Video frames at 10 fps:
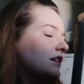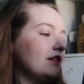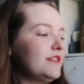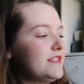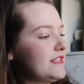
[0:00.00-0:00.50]

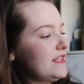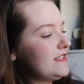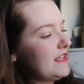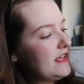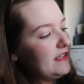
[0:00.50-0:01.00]
This
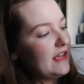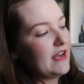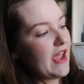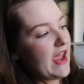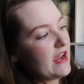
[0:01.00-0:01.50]
is in
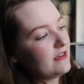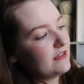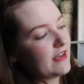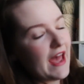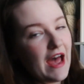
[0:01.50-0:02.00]
an
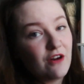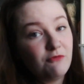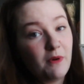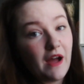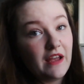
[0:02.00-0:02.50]

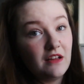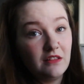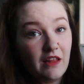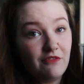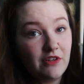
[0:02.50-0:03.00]
8.5 by
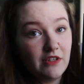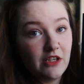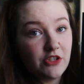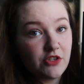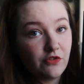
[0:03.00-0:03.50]
11
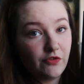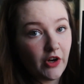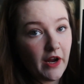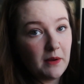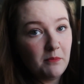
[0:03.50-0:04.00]
inch
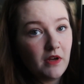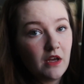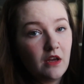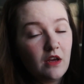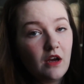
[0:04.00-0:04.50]
frame,
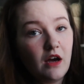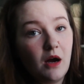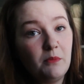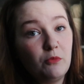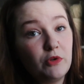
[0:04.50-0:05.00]

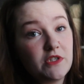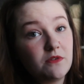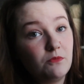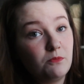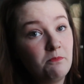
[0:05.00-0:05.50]

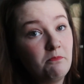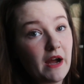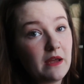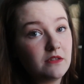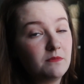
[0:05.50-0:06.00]
which
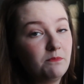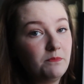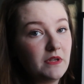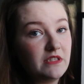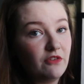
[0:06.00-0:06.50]
might
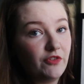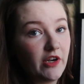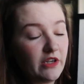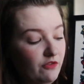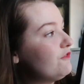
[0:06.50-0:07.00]
be
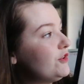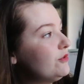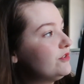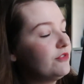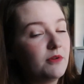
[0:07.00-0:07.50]
different if
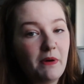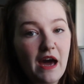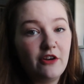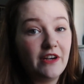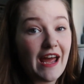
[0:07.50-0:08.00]
you do the
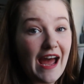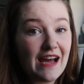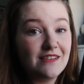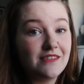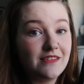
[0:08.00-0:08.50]
pattern
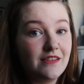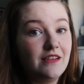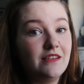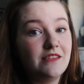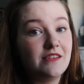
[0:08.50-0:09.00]
as
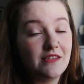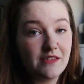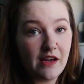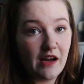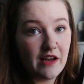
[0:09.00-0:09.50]
it is
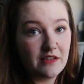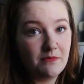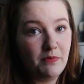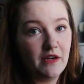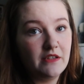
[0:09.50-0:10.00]
designed,
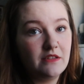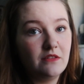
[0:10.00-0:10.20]
but